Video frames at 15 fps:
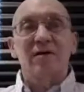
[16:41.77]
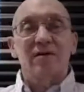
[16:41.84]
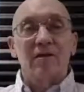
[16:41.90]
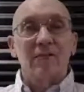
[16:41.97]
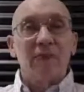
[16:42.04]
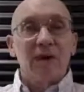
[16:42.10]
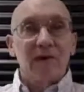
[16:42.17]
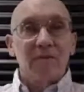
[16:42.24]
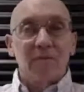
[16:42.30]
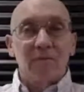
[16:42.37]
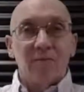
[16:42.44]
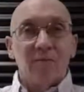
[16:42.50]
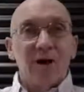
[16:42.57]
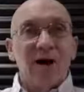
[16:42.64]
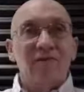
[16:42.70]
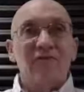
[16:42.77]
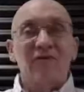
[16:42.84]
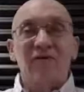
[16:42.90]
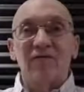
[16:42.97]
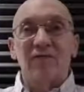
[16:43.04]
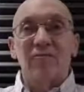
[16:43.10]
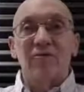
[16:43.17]
to be
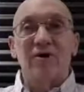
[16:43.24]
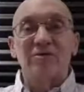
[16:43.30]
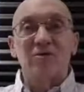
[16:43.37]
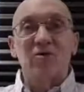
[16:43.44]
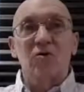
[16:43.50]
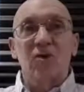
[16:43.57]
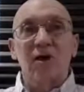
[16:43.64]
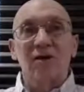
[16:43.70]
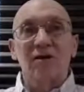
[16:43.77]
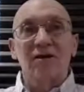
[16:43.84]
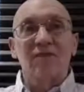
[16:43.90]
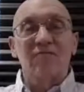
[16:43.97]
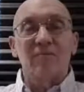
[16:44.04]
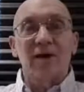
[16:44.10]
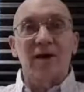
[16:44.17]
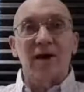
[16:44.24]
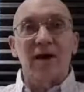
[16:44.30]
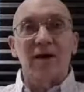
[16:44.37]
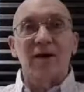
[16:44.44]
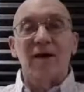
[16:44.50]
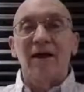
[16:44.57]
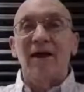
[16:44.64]
mindful of the present quality of
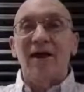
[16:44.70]
mind.